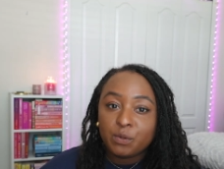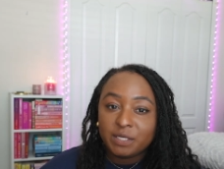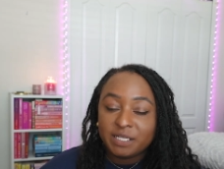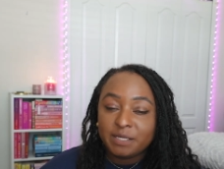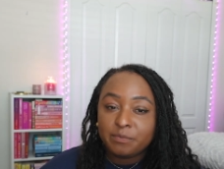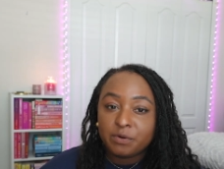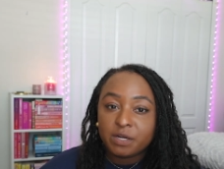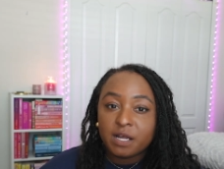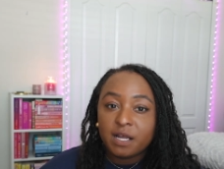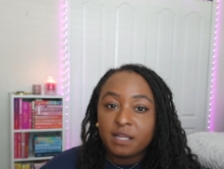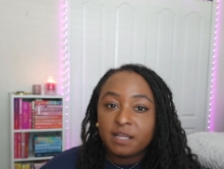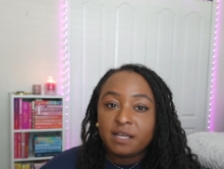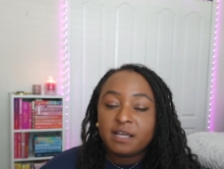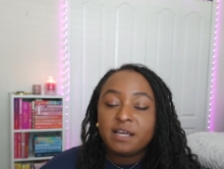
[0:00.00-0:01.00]
Libra
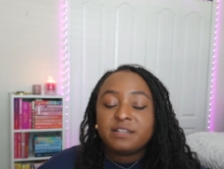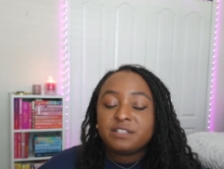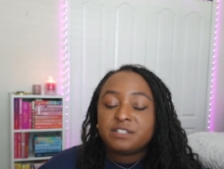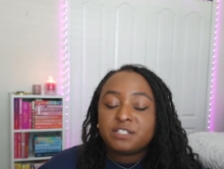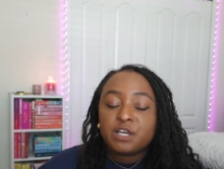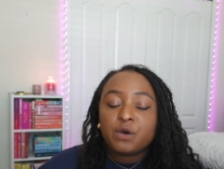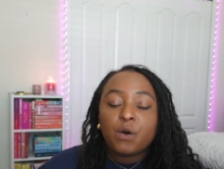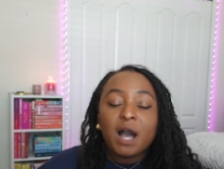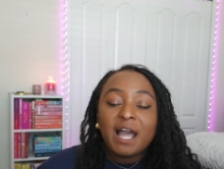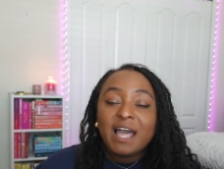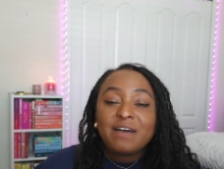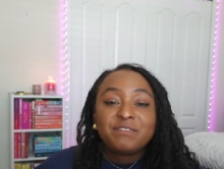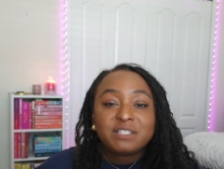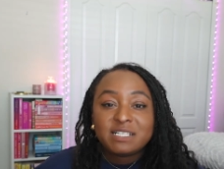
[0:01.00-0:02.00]
Colour. So I
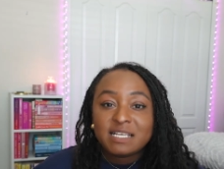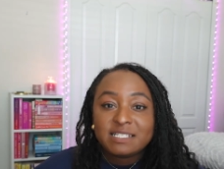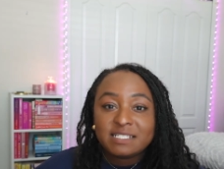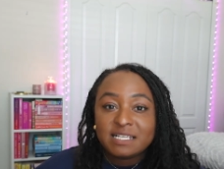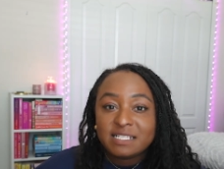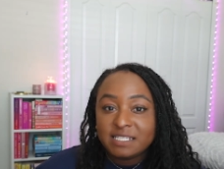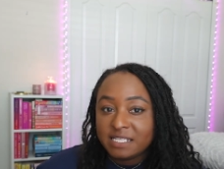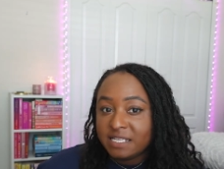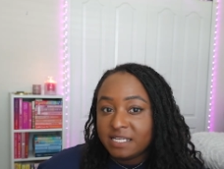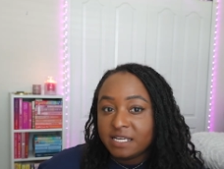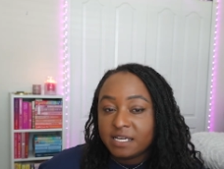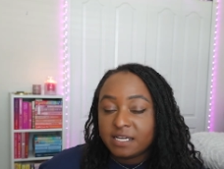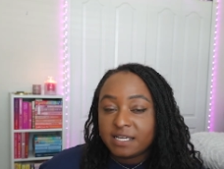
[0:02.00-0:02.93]
haven't tested the